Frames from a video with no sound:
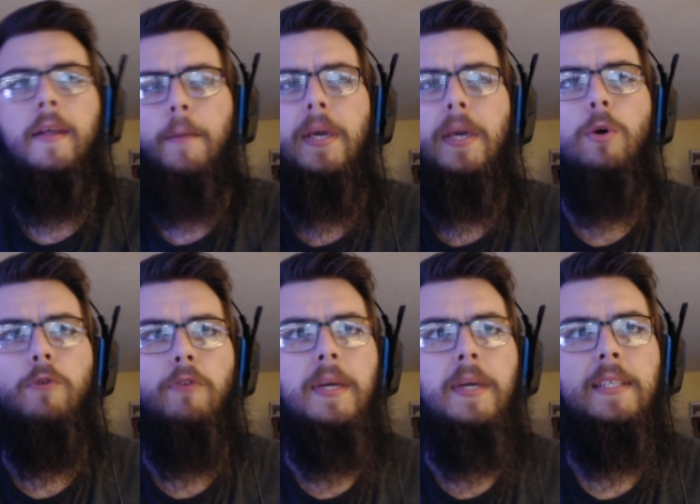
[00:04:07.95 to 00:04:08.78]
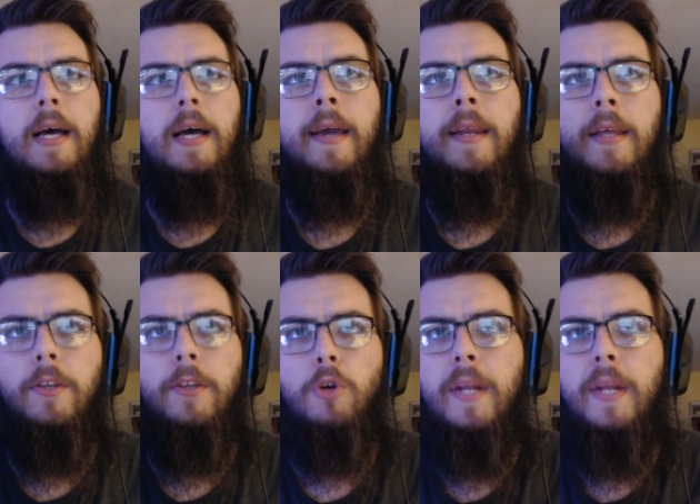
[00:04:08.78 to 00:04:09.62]
appeal for me to sign in the
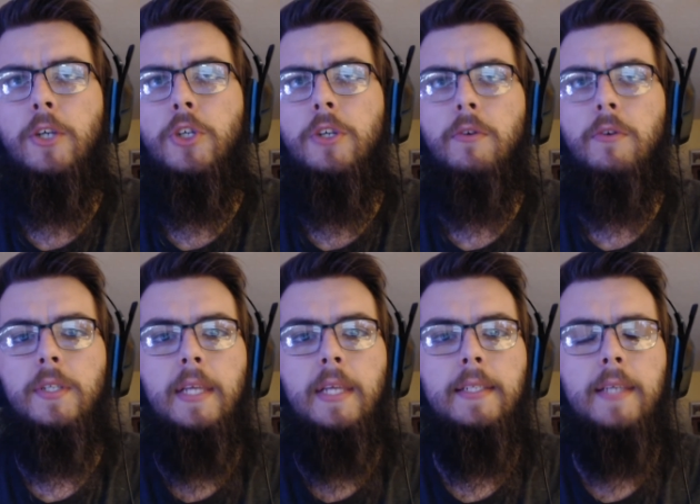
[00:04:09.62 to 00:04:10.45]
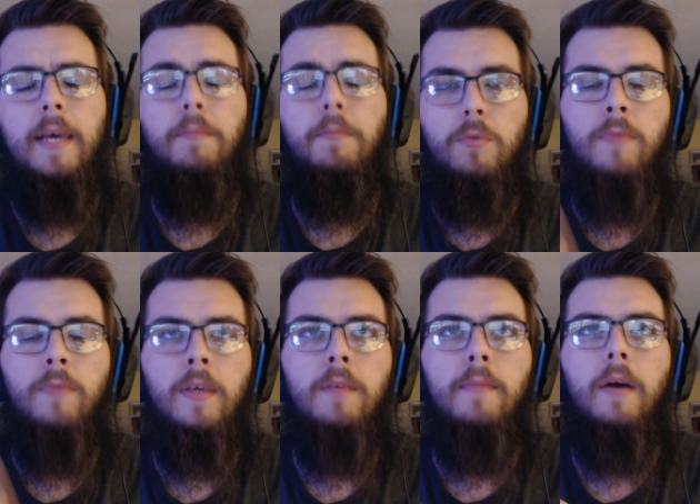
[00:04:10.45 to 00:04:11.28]
termination notice they sent through my
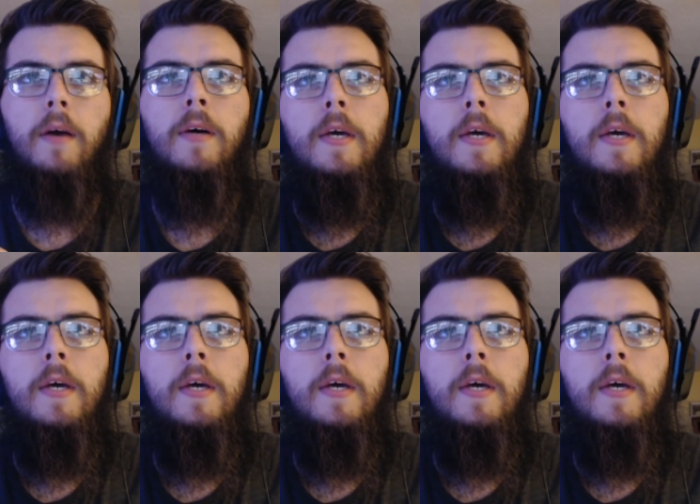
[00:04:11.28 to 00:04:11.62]
email.